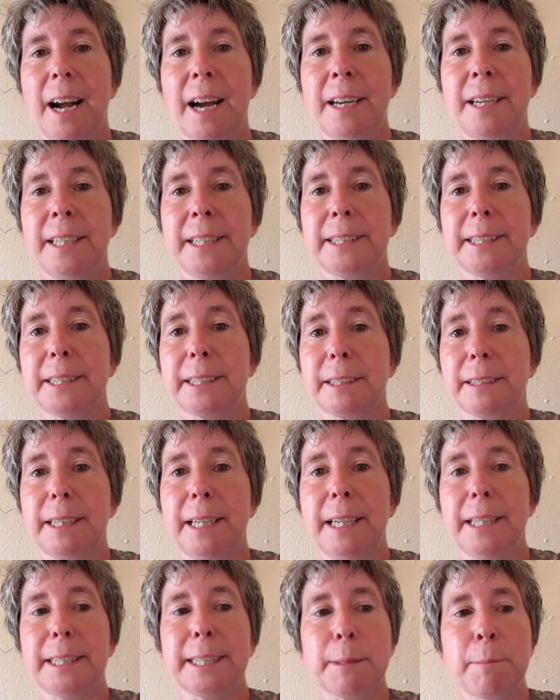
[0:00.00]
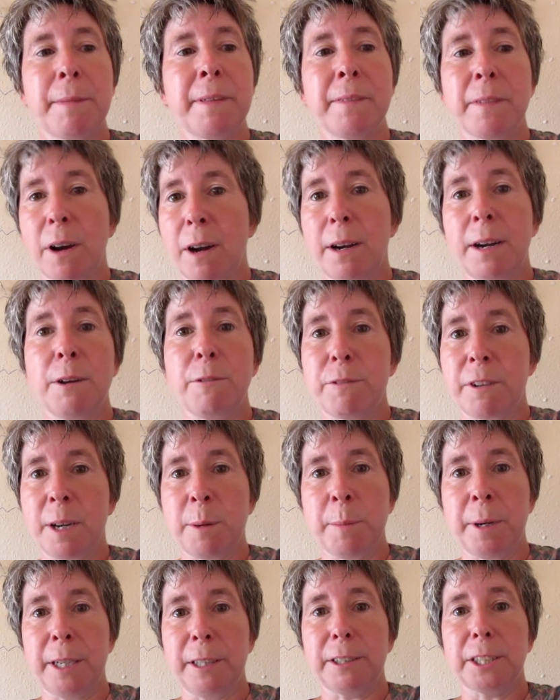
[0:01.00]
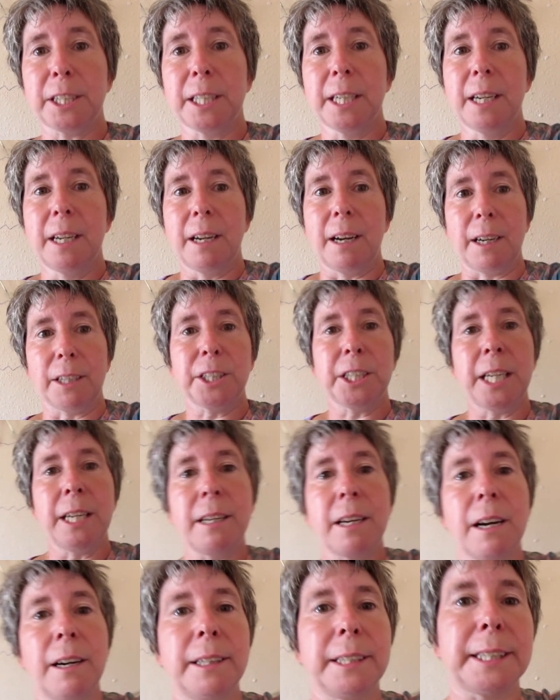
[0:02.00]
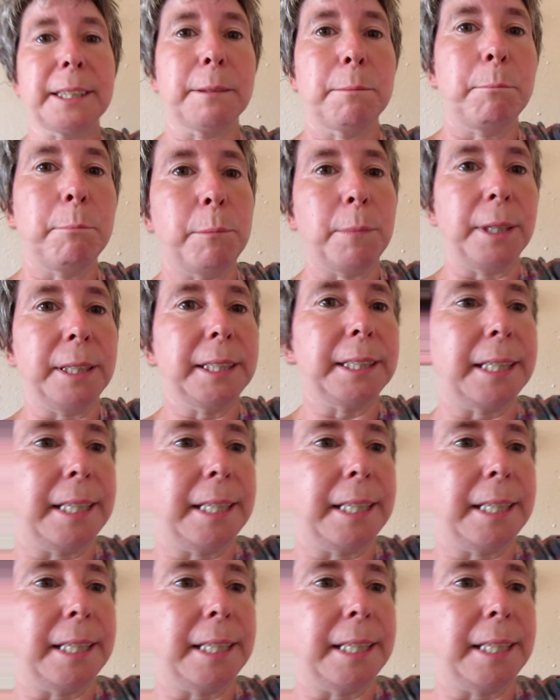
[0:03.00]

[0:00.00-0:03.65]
And it's something that I love very much. I'll show you guys my